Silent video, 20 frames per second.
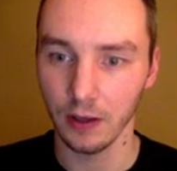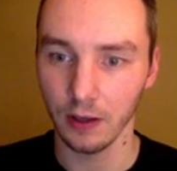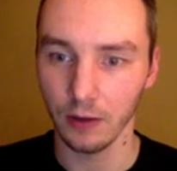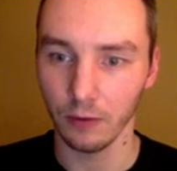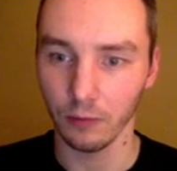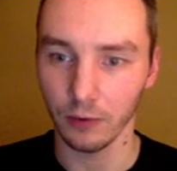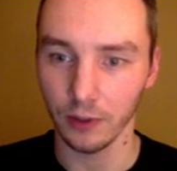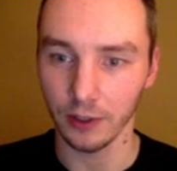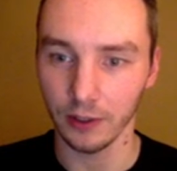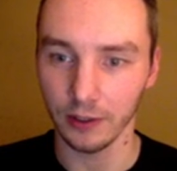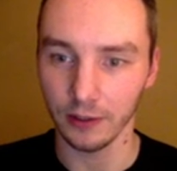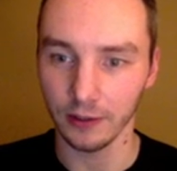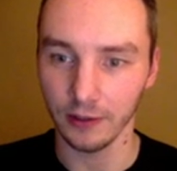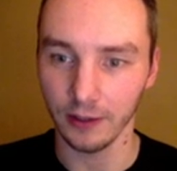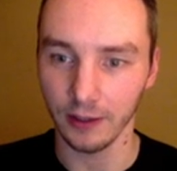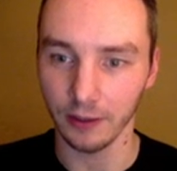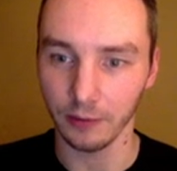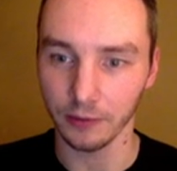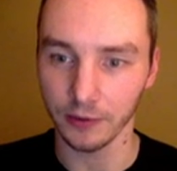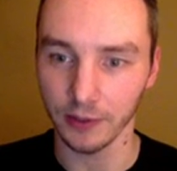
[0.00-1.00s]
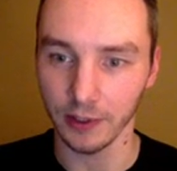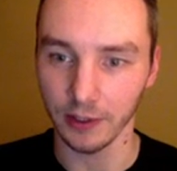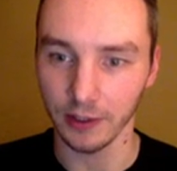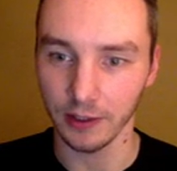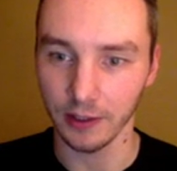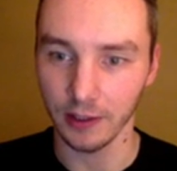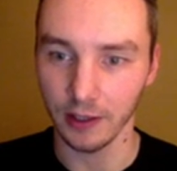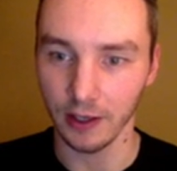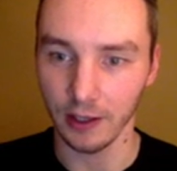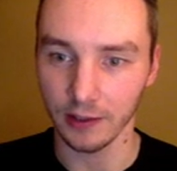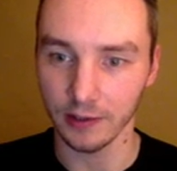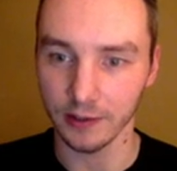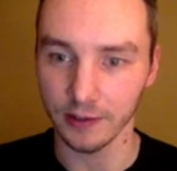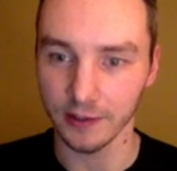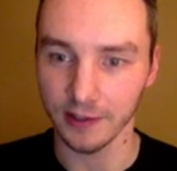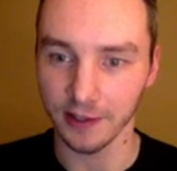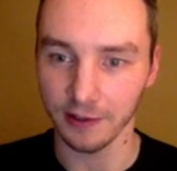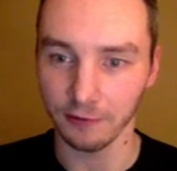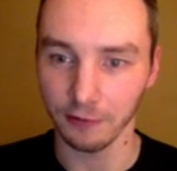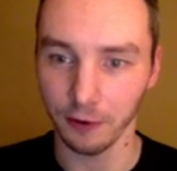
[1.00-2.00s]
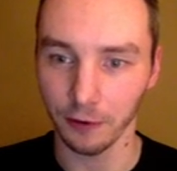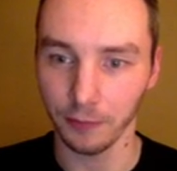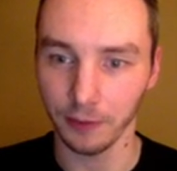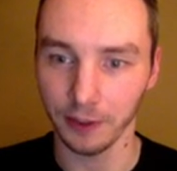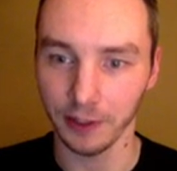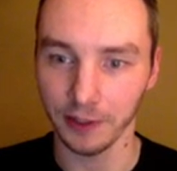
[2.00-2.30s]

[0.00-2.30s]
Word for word: What I did there was I cut instead of copied,